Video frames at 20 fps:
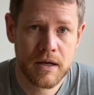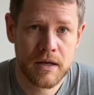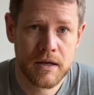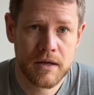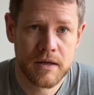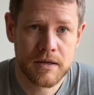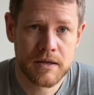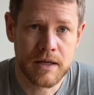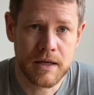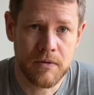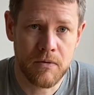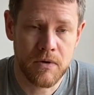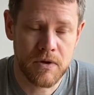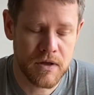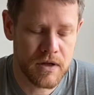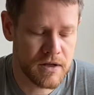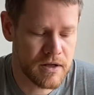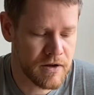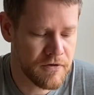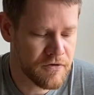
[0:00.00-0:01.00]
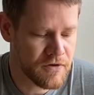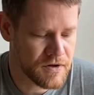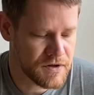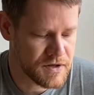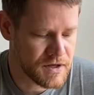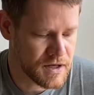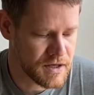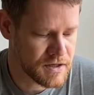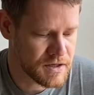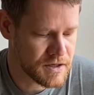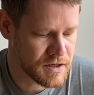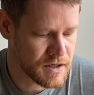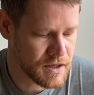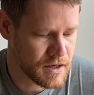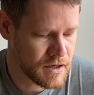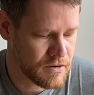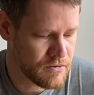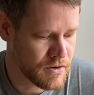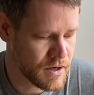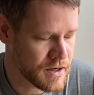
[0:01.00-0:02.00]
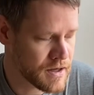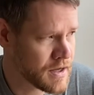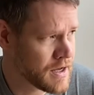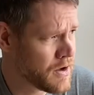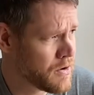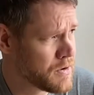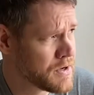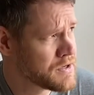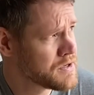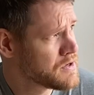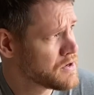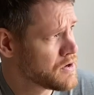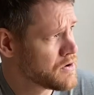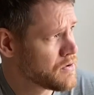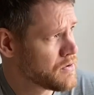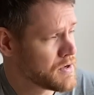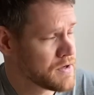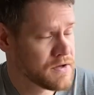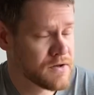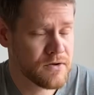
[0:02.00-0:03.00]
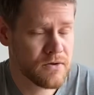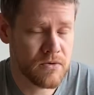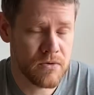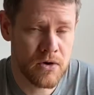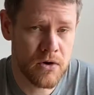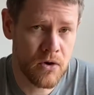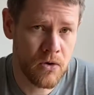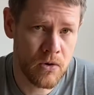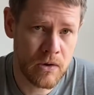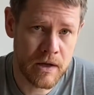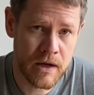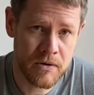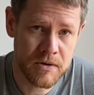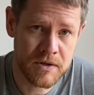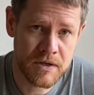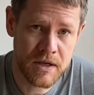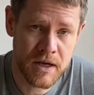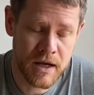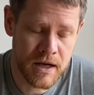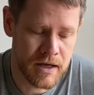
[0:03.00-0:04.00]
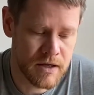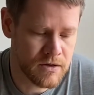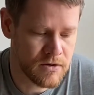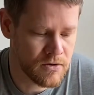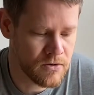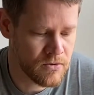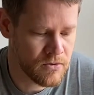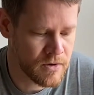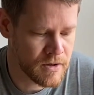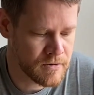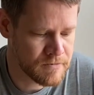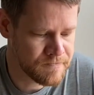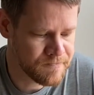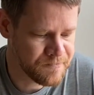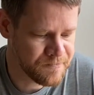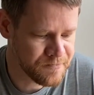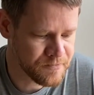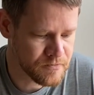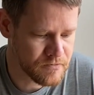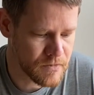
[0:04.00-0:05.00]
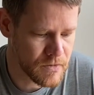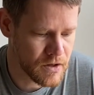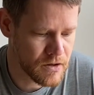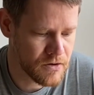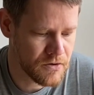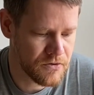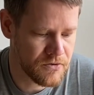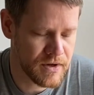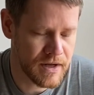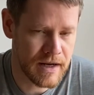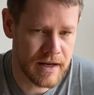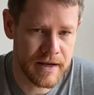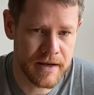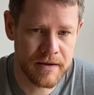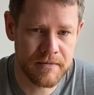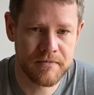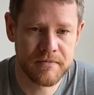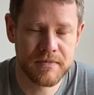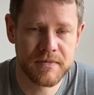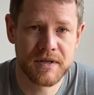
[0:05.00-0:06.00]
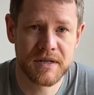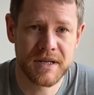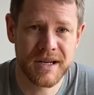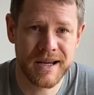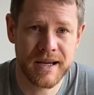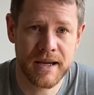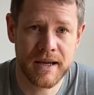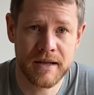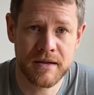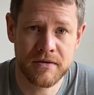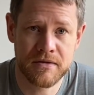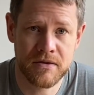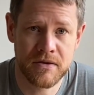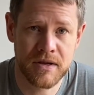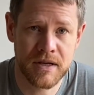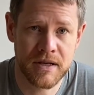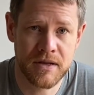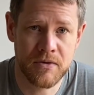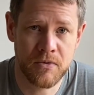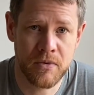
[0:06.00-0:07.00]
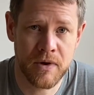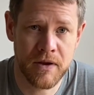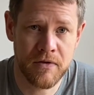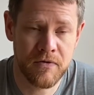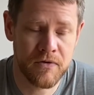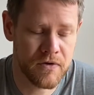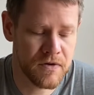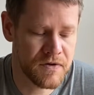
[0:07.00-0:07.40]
see what the difference is. Right now it's it's too cold outside to really check it. You need to wait for the